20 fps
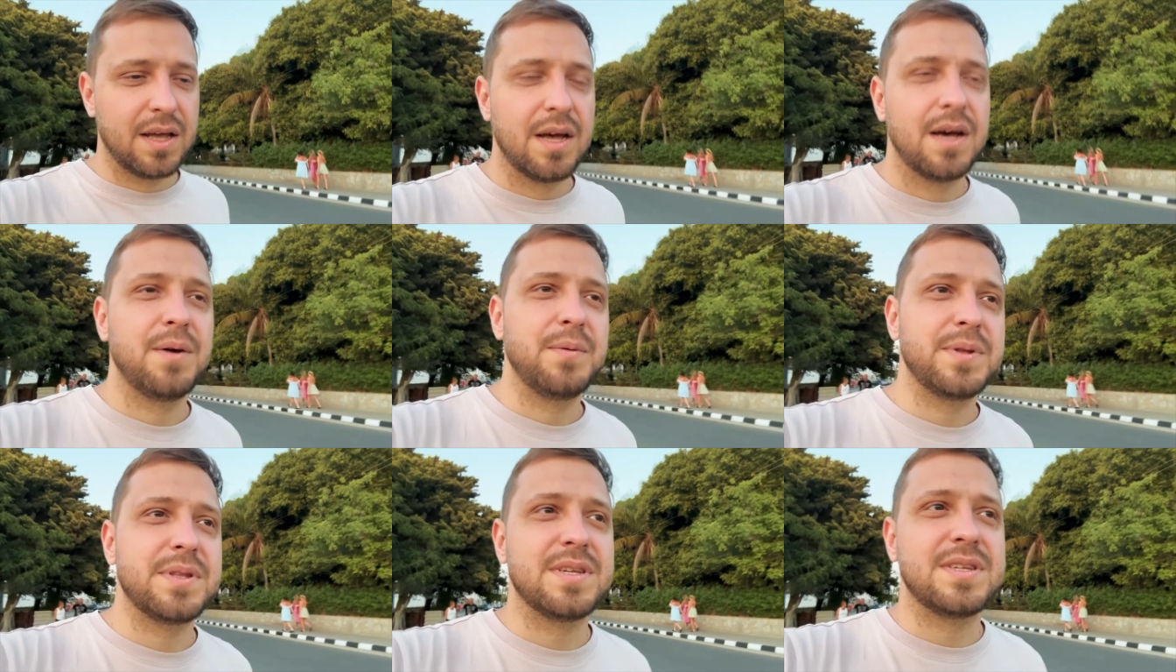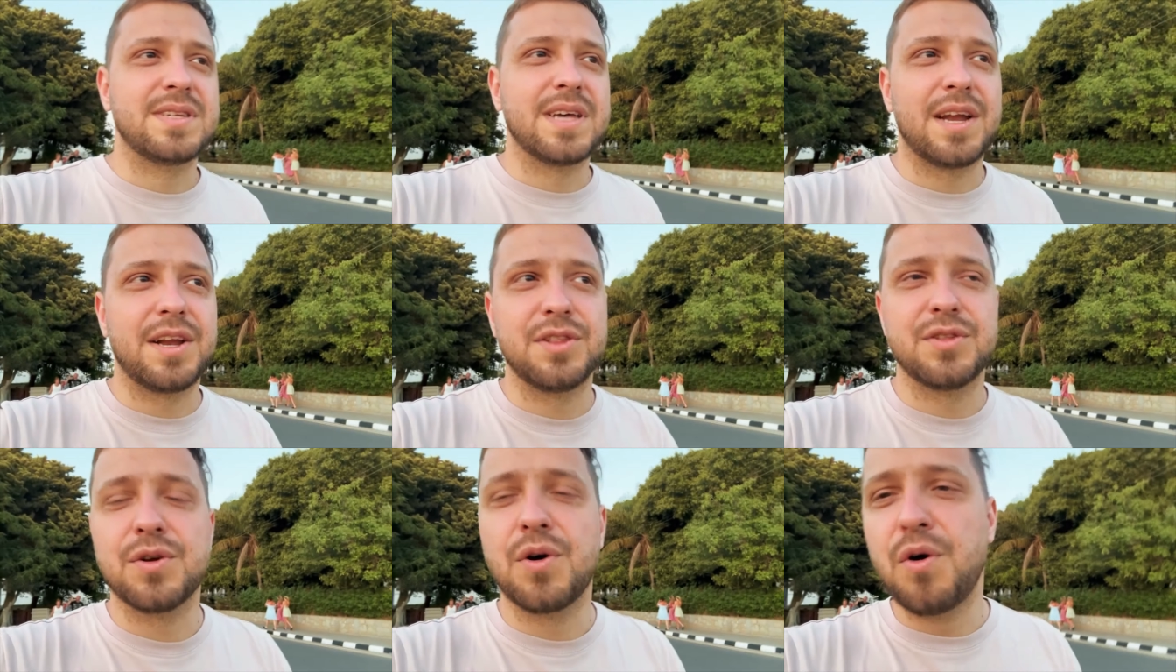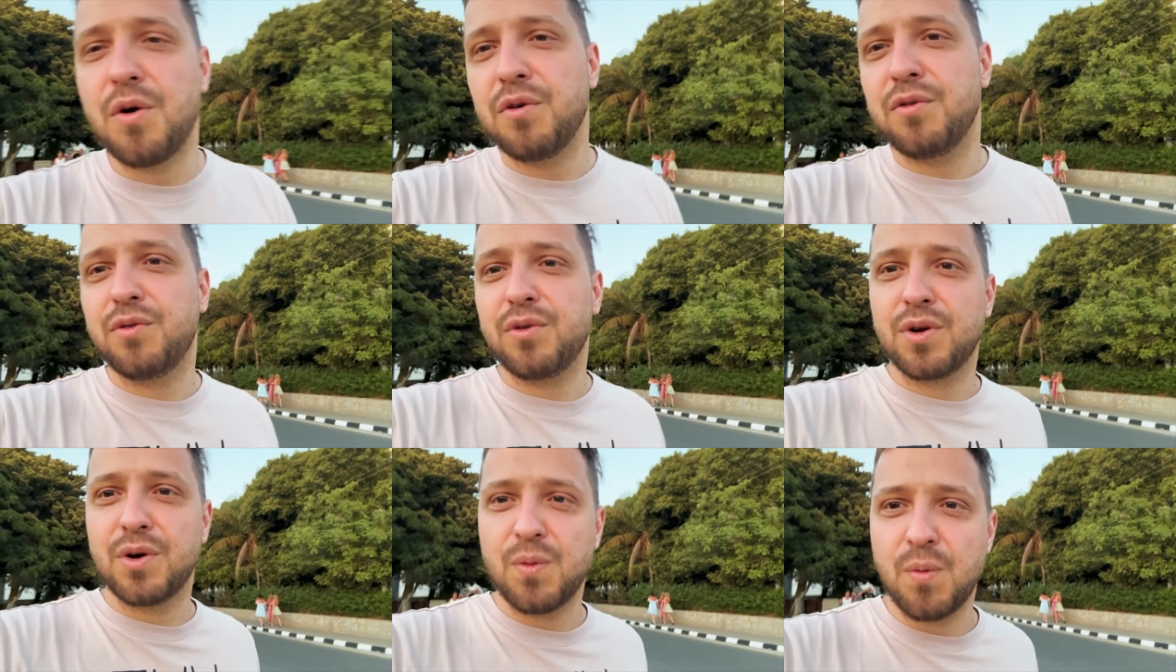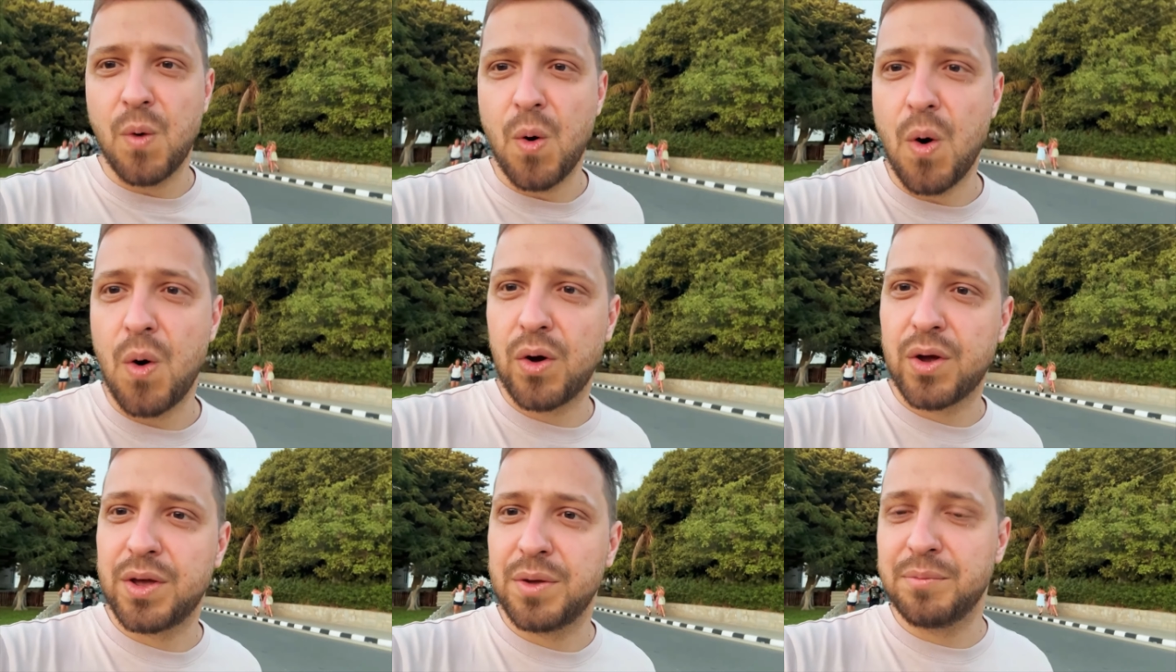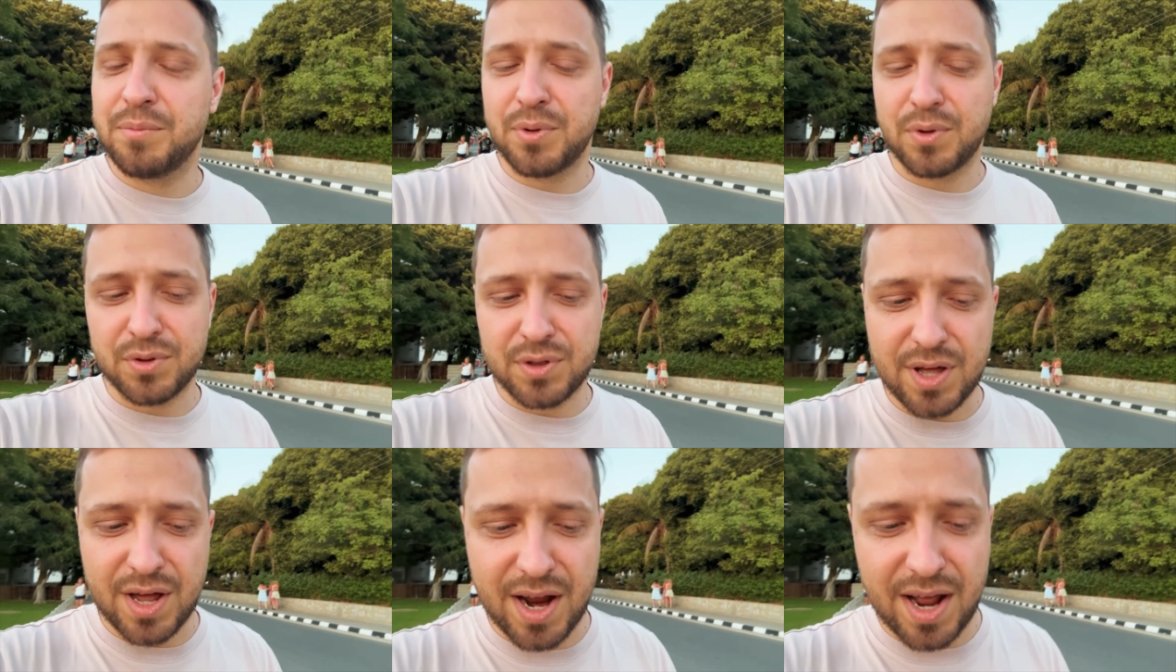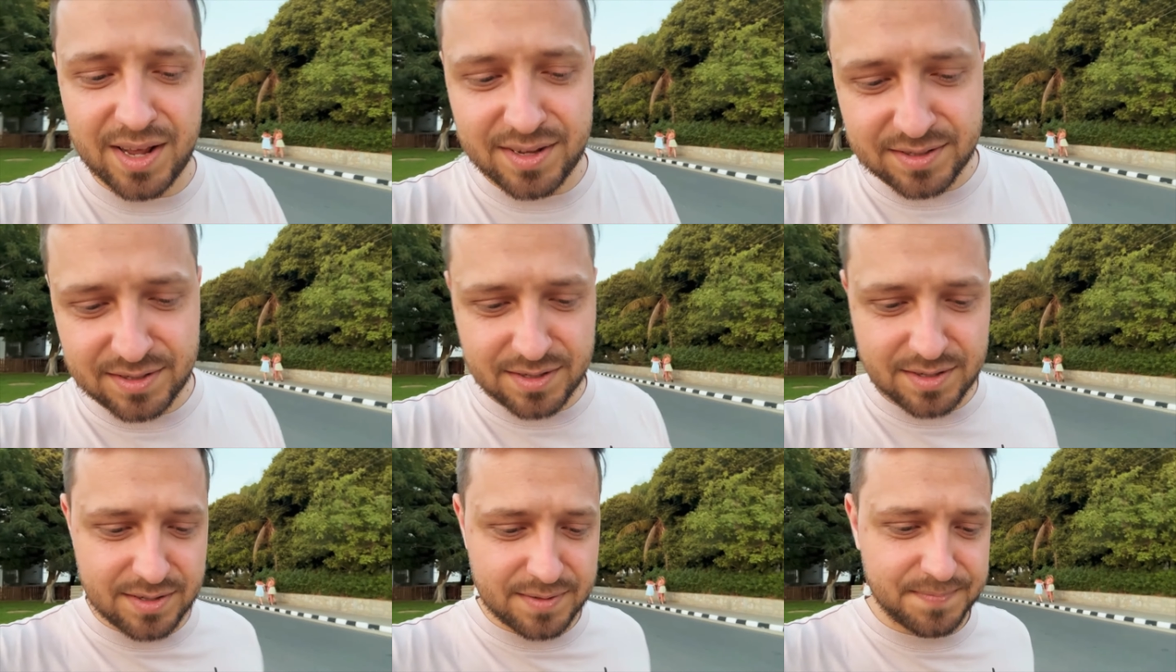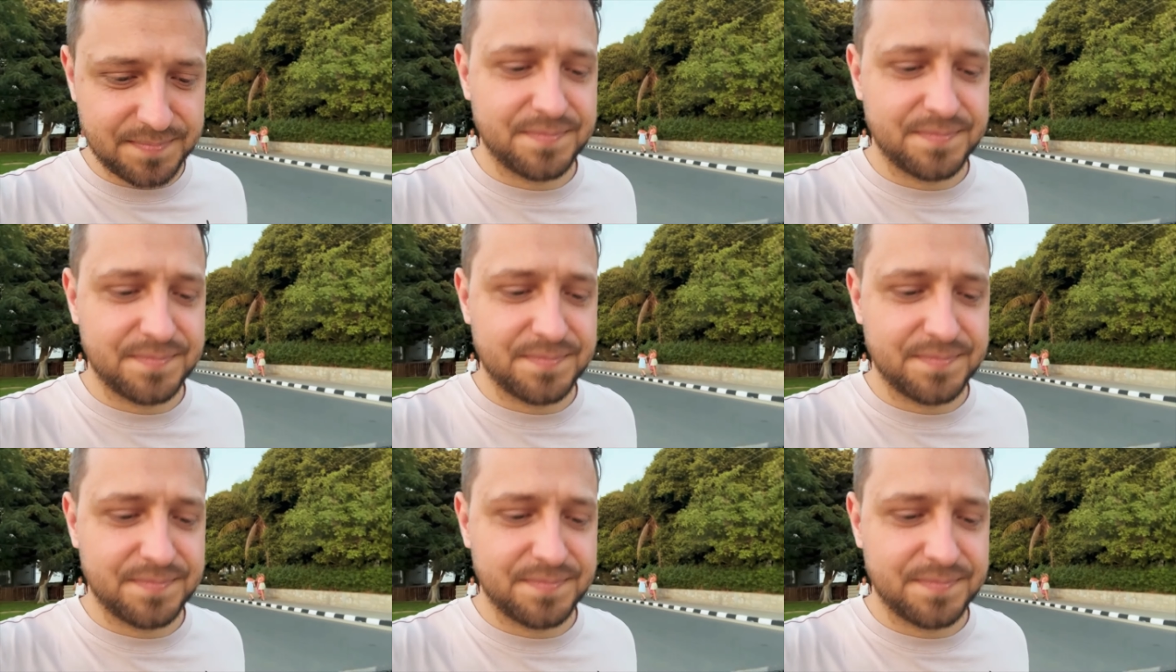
We decided to go for a walk in Protaras,